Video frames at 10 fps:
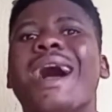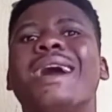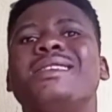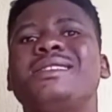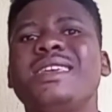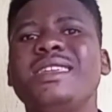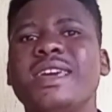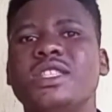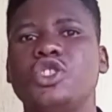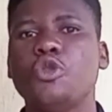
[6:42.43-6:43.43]
and still
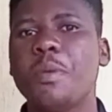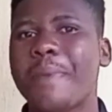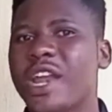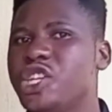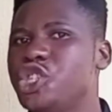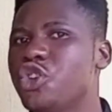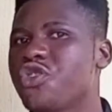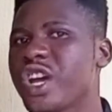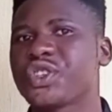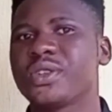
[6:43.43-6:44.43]
yet you'll be managing your
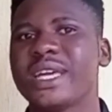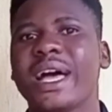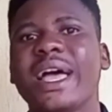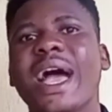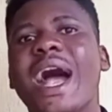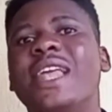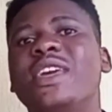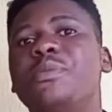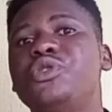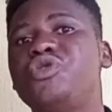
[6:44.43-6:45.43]
grass cutter, and
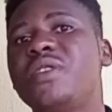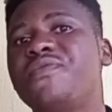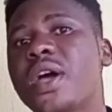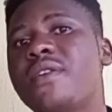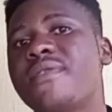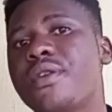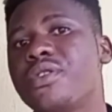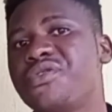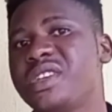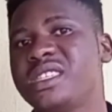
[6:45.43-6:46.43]
they'll be doing very very
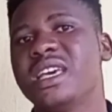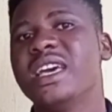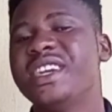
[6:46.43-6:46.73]
great.